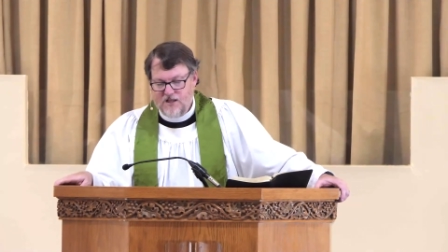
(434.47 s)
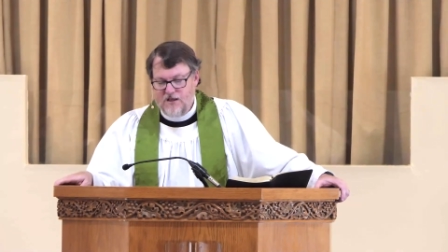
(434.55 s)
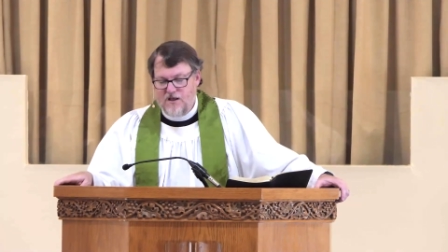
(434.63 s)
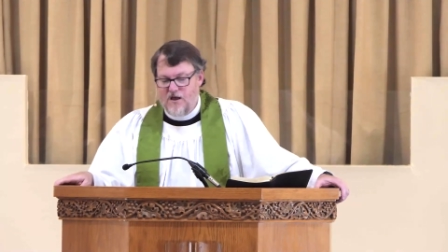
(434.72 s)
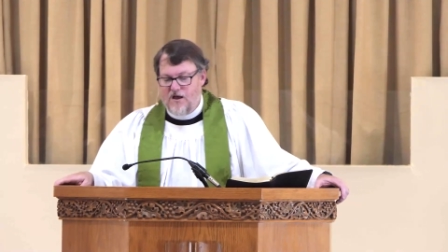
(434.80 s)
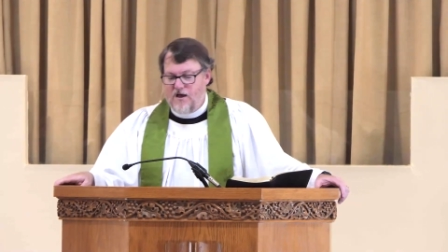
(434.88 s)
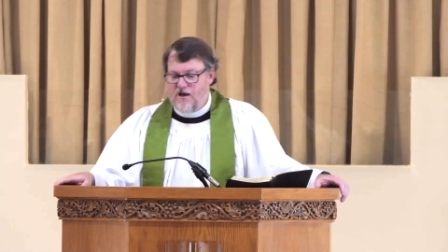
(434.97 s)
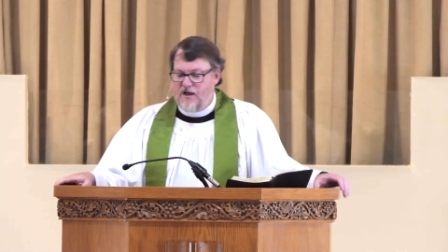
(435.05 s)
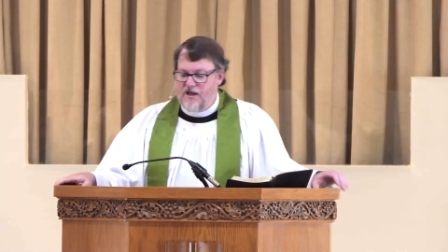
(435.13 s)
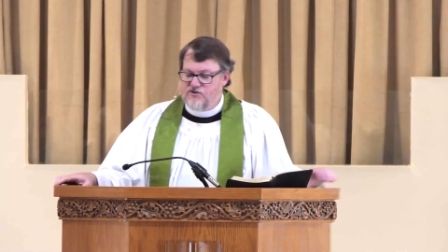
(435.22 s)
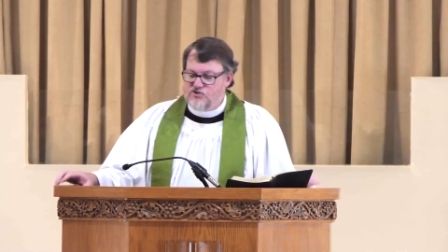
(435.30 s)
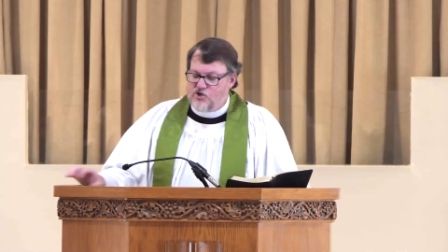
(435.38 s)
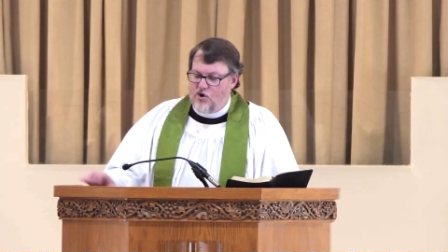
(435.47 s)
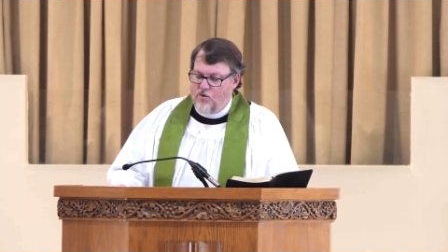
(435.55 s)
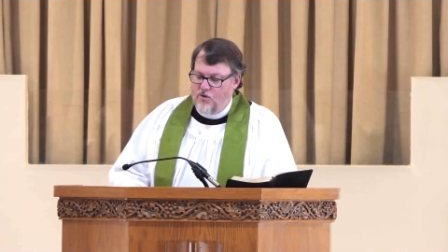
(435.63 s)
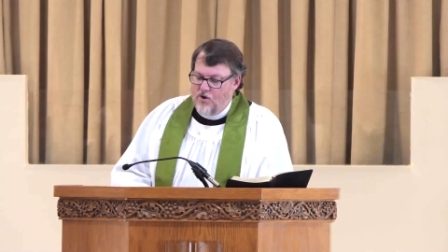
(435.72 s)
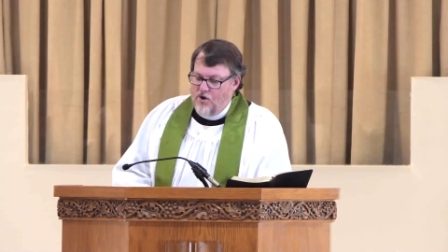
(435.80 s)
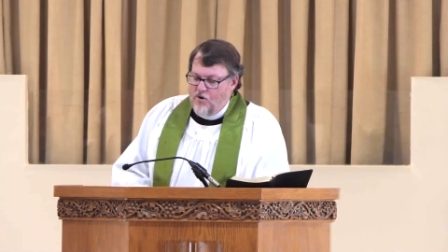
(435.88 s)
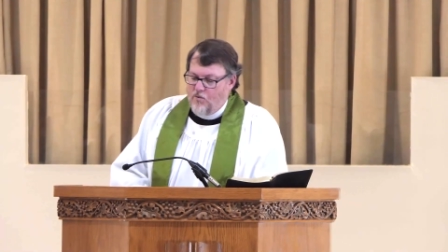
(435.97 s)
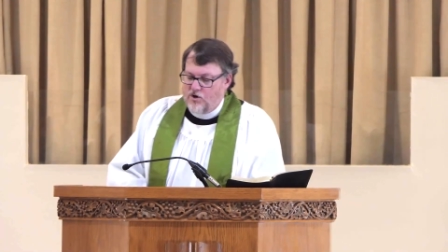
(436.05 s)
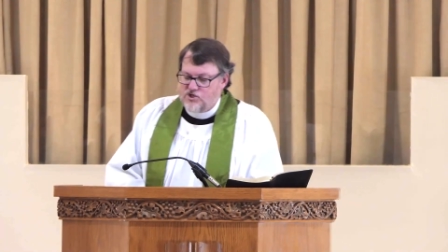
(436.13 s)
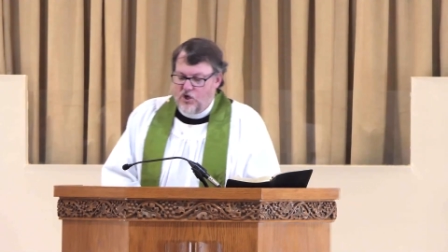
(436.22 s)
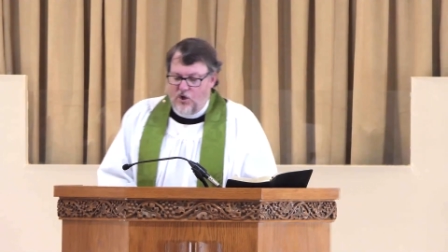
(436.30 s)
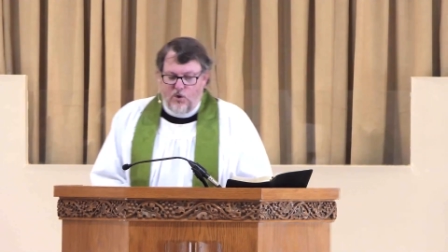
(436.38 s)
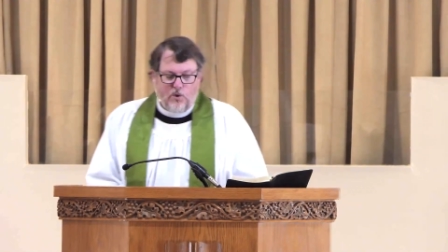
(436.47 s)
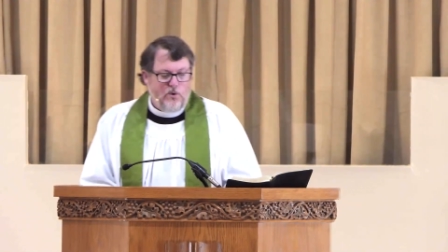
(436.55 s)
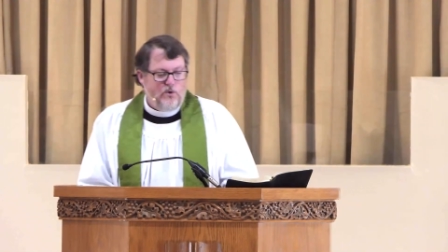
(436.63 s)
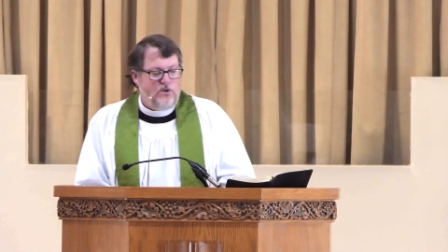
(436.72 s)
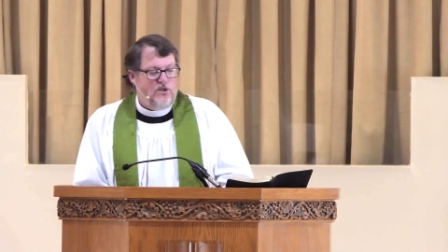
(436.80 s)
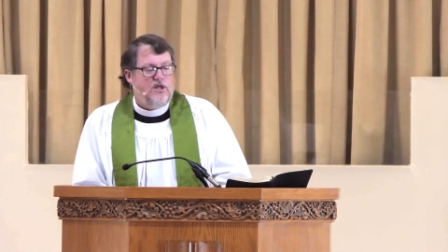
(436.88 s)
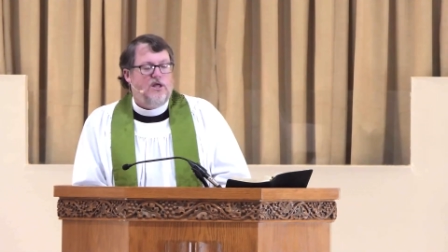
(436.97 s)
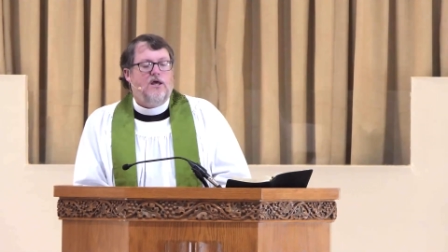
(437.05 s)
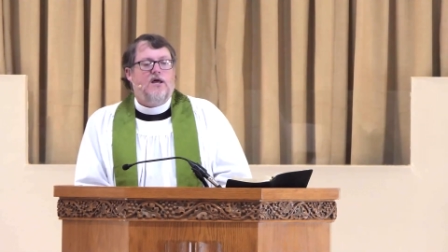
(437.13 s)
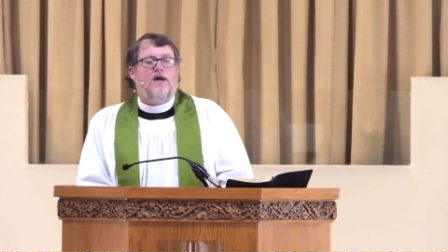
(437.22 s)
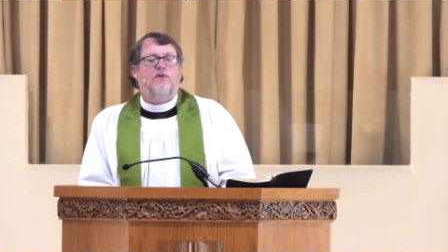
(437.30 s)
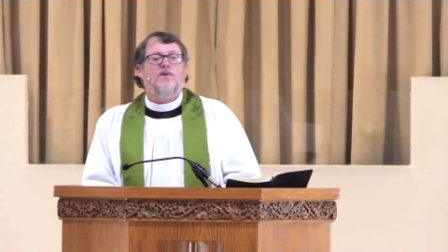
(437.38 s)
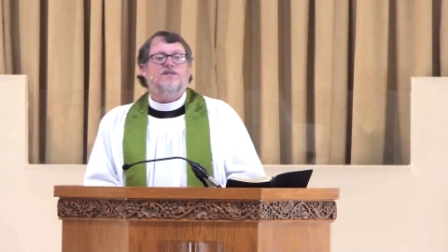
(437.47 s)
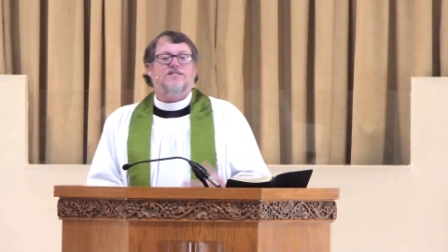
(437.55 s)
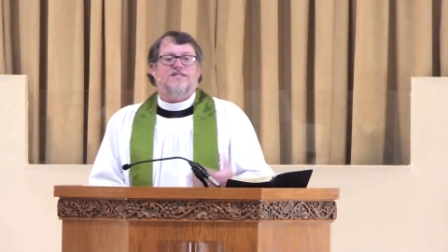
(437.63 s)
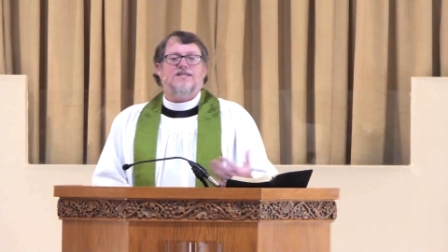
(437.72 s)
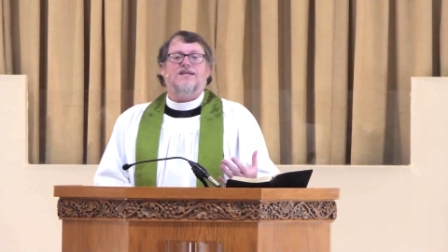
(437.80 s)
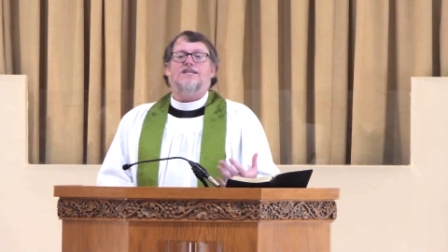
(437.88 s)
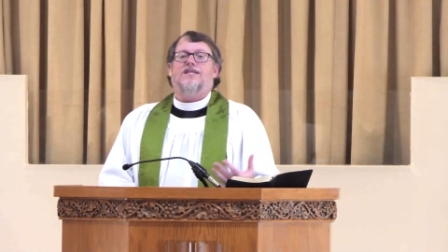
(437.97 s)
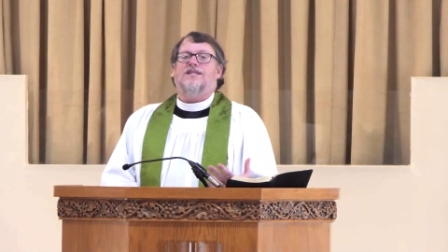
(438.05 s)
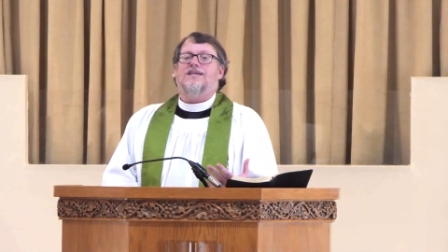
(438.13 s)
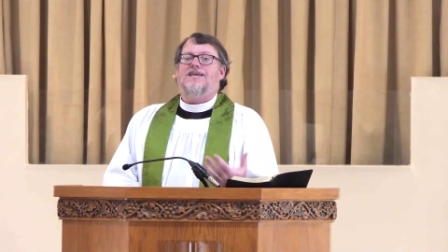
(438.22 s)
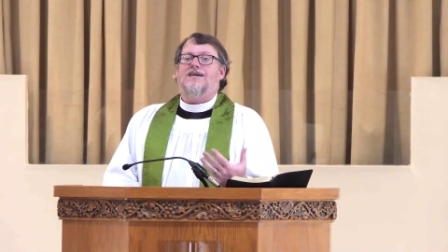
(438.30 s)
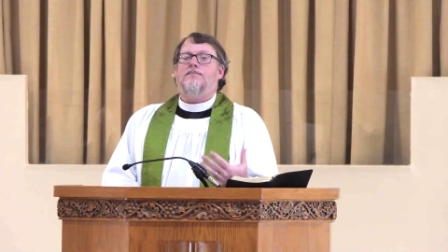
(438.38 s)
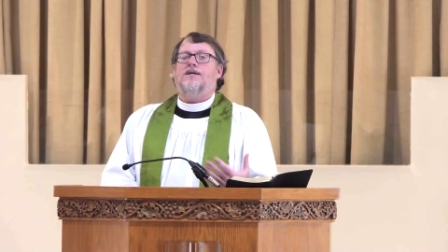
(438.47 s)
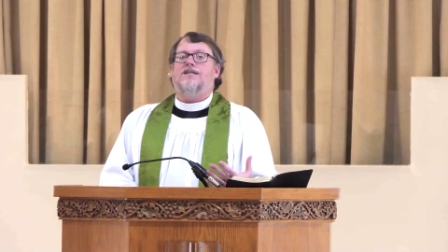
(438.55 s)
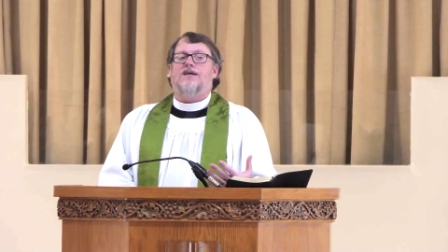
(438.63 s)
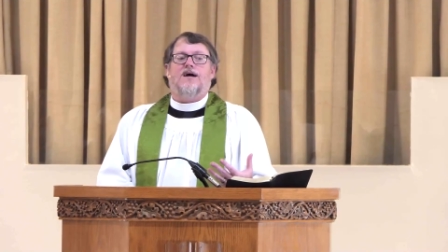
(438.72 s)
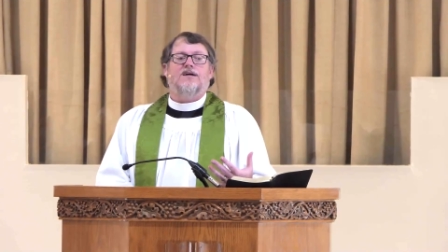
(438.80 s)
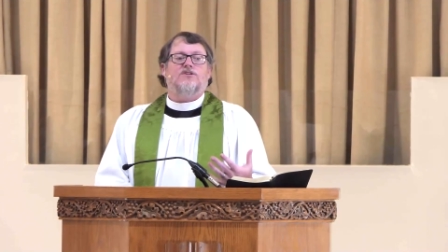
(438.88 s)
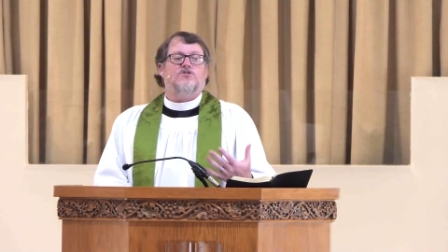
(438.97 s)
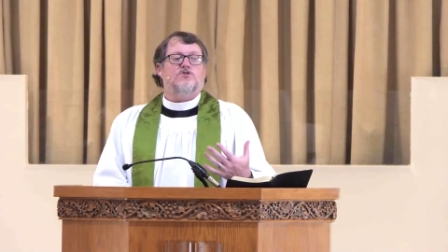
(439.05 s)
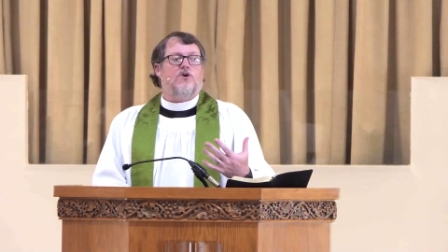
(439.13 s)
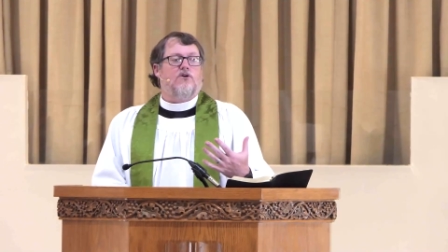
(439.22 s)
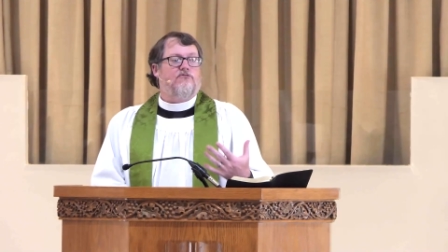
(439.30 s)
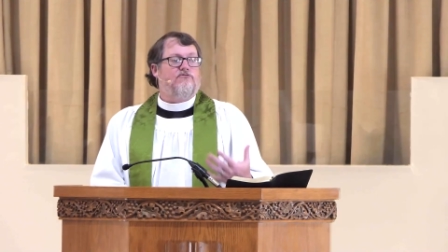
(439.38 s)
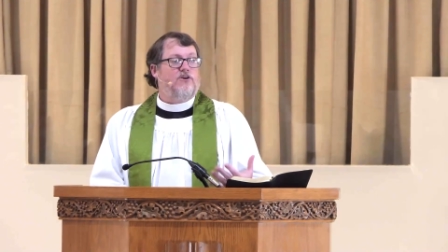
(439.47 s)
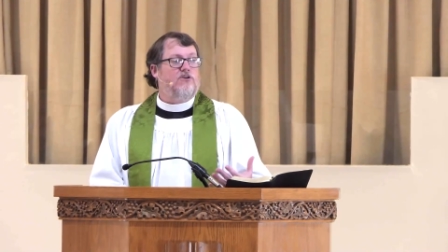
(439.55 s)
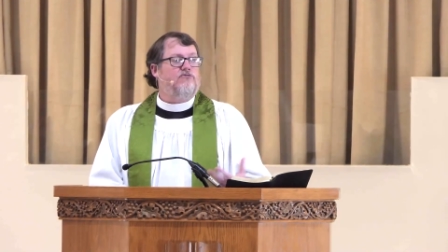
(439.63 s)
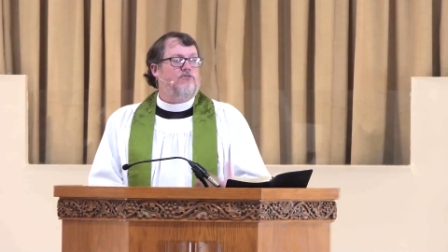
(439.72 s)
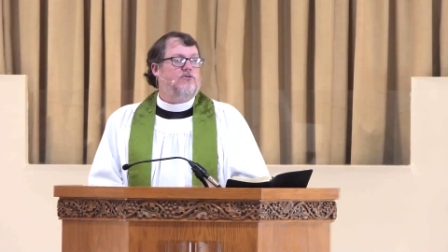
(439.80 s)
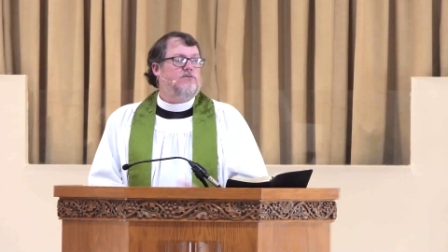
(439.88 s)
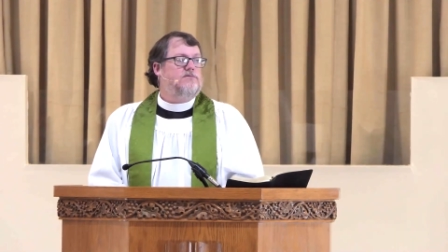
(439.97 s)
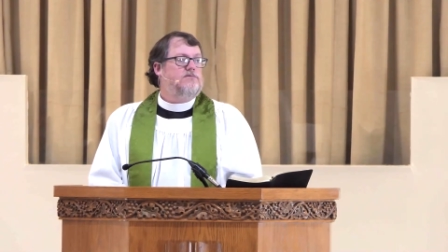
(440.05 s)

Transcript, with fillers: Uh, and so we're told, and we see that the Gibeonites are fearful.